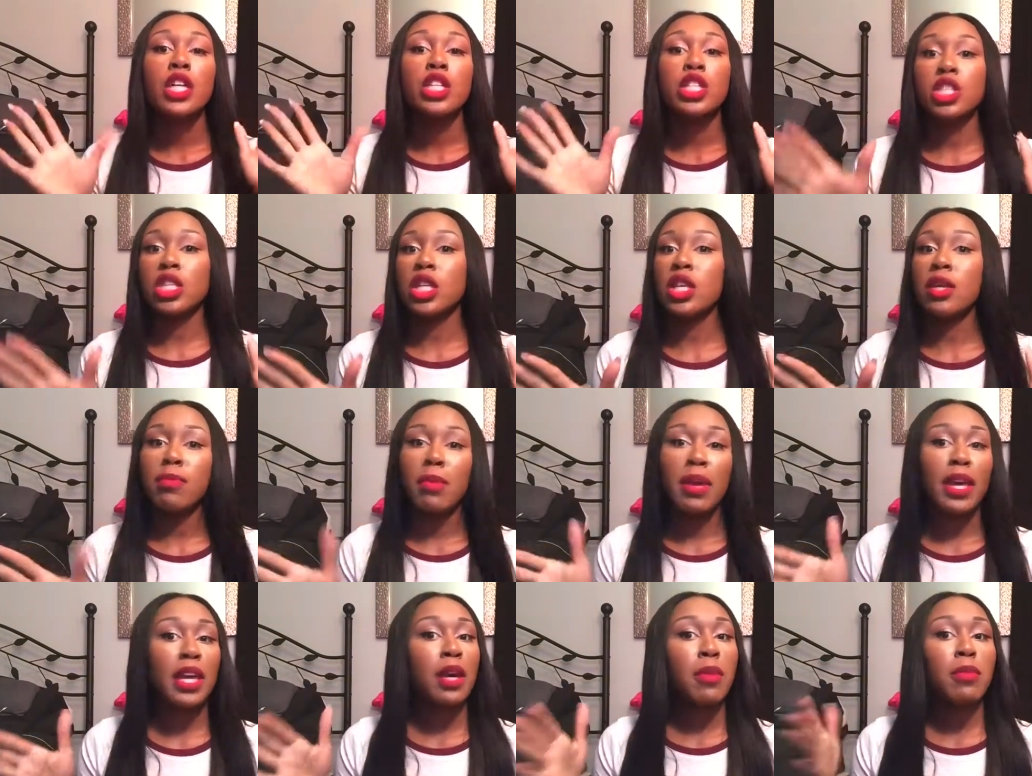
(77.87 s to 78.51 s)

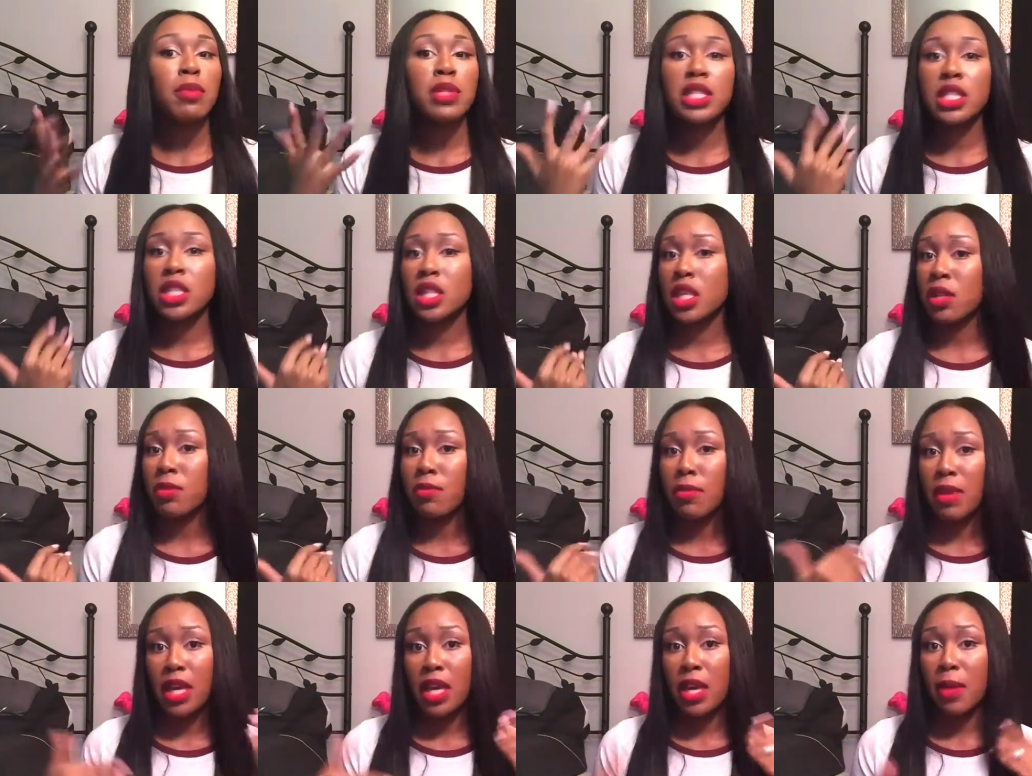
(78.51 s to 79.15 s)
Cheap makeup is
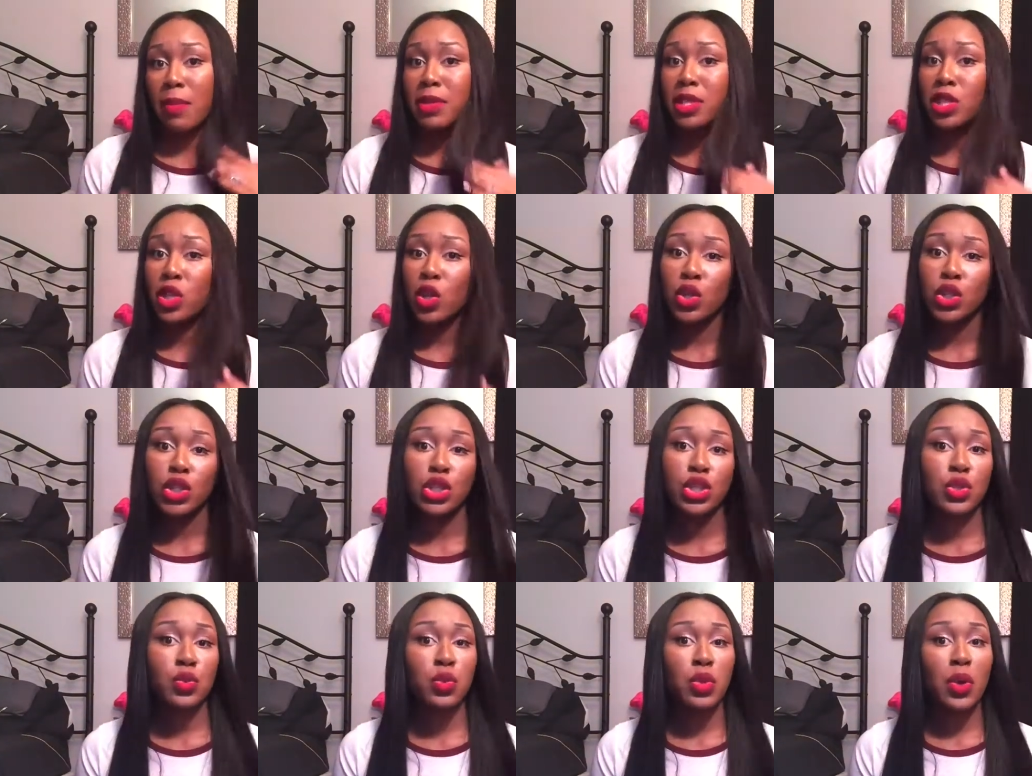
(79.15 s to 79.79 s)
good makeup as long
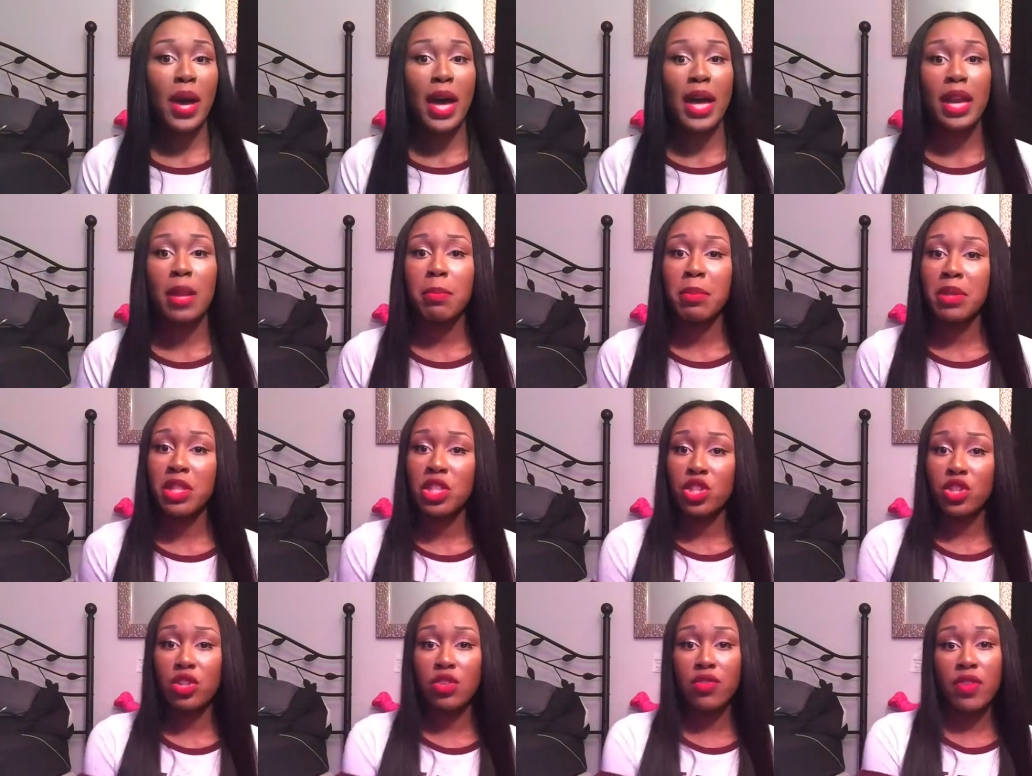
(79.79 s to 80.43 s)
as you know how to
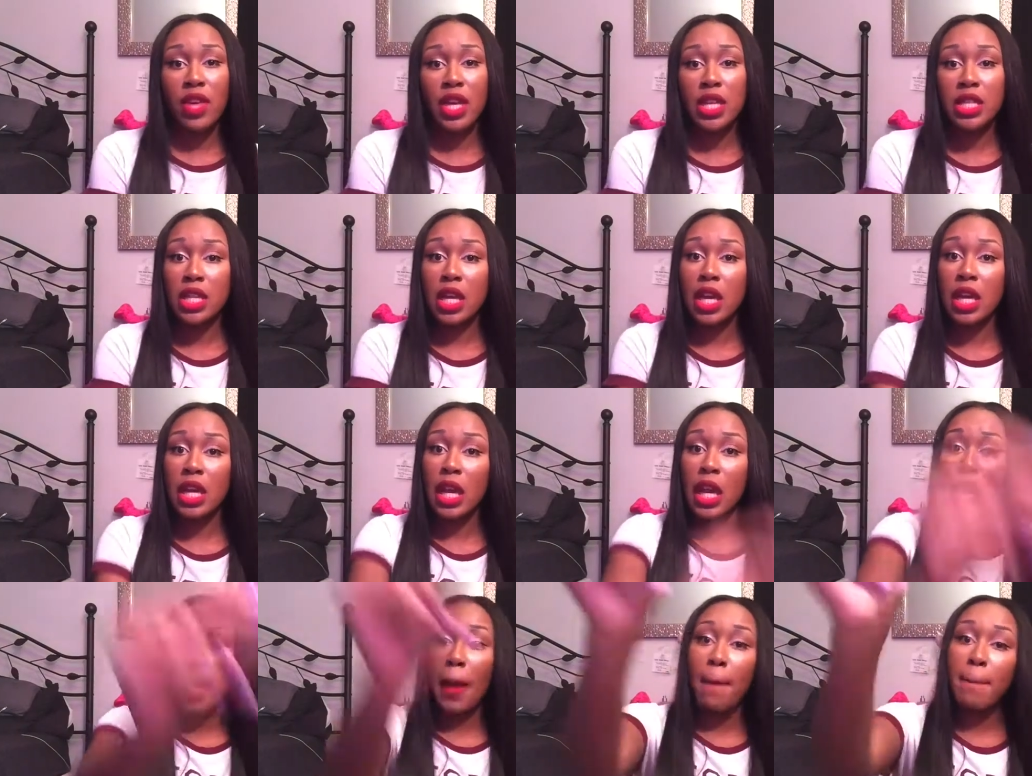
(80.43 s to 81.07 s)
beat your face,
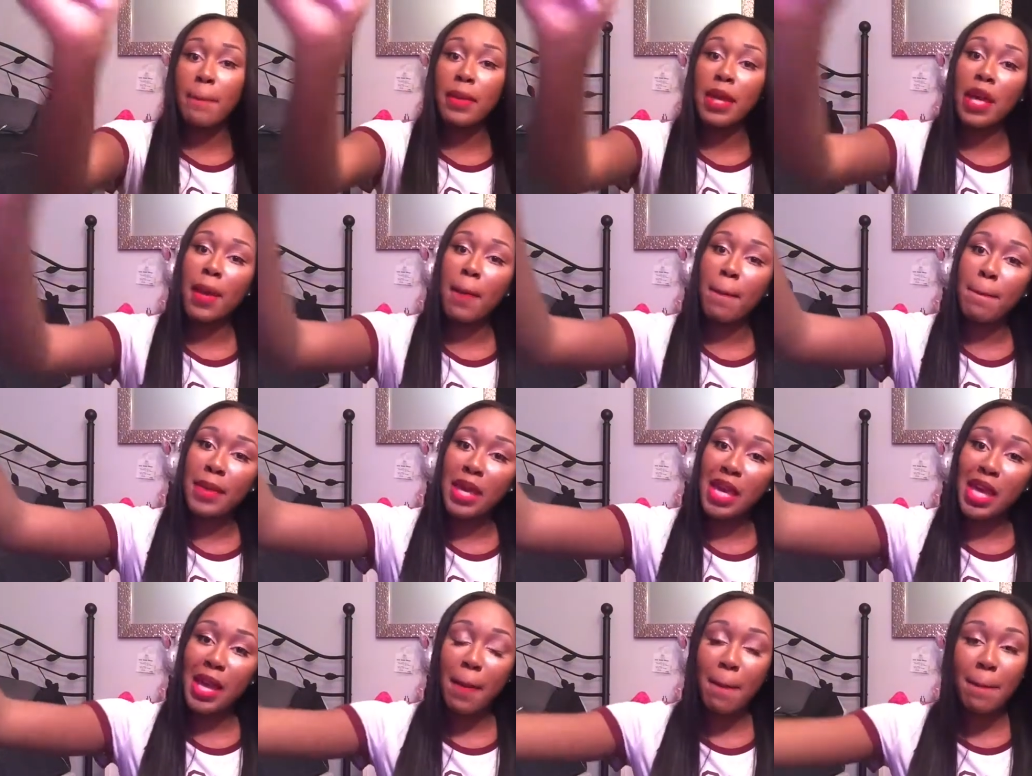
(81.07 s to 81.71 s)
honey. Beep,
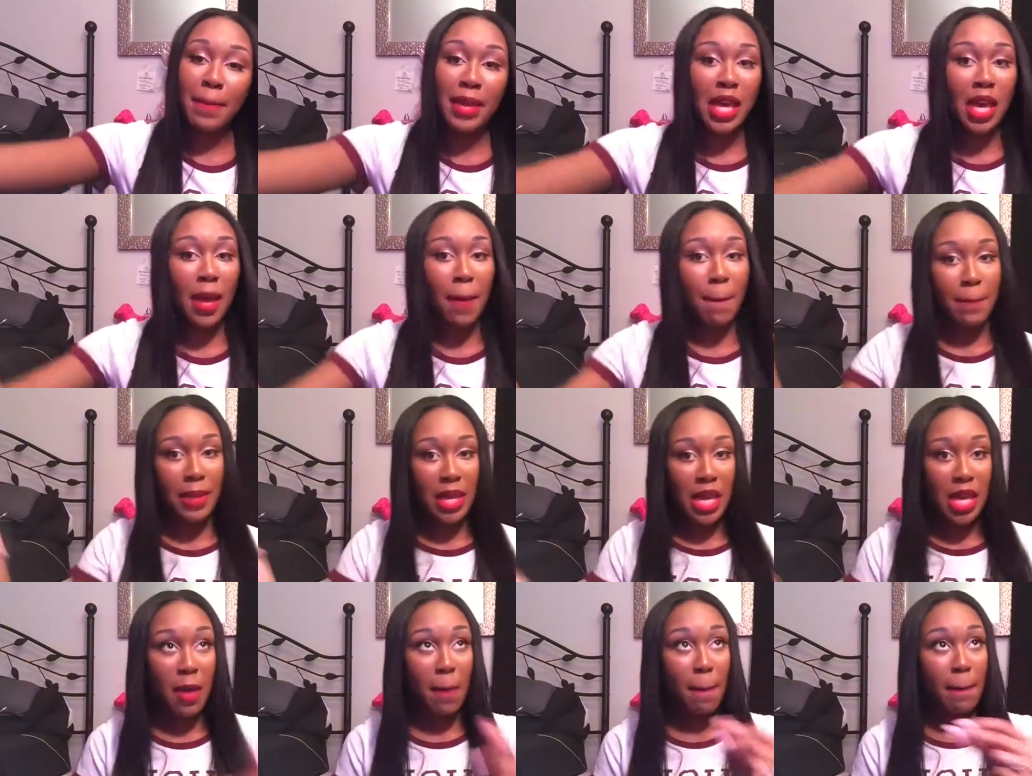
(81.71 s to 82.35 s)
beep, beep,
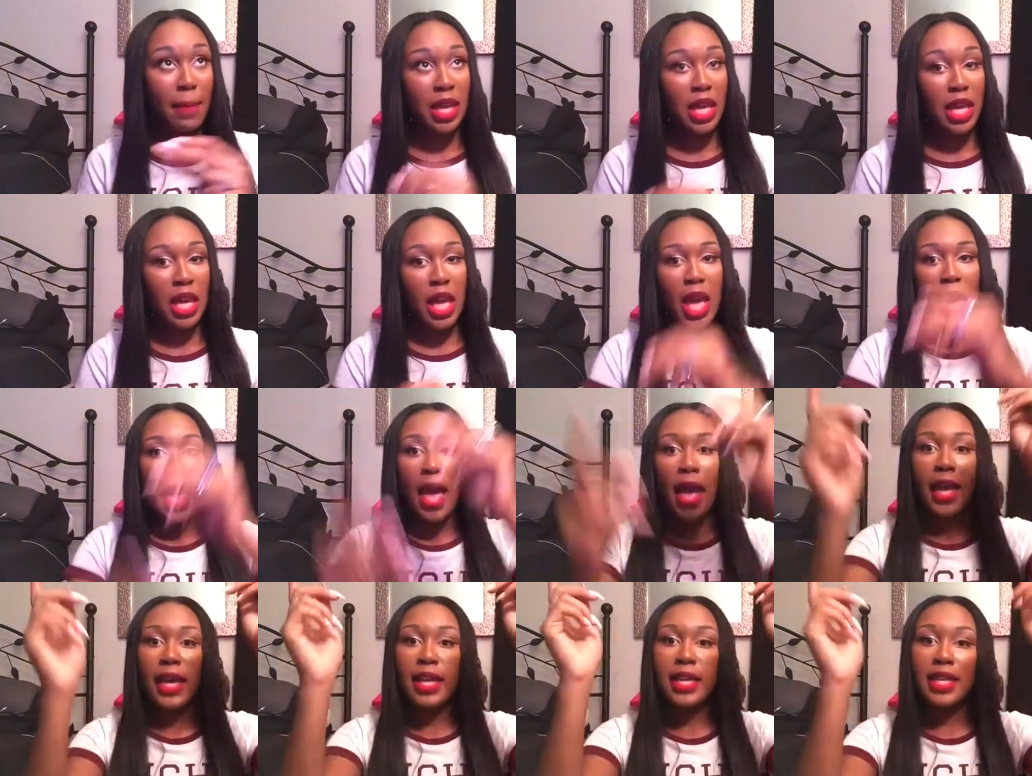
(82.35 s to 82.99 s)
beep, beep
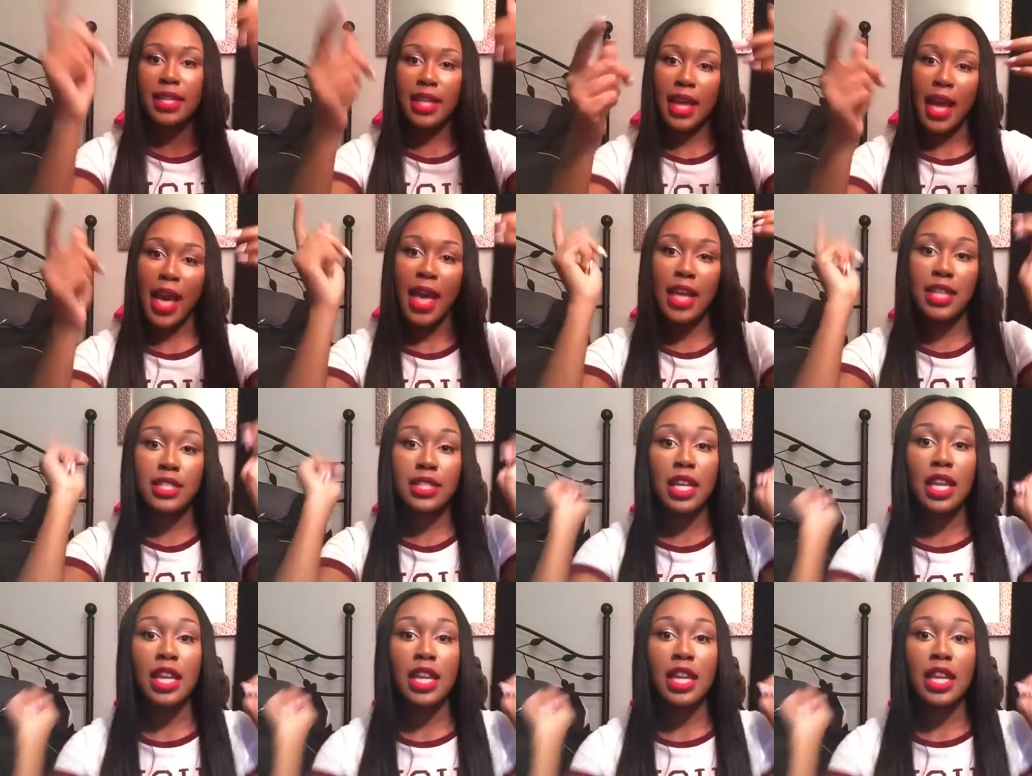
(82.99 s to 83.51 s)
yet.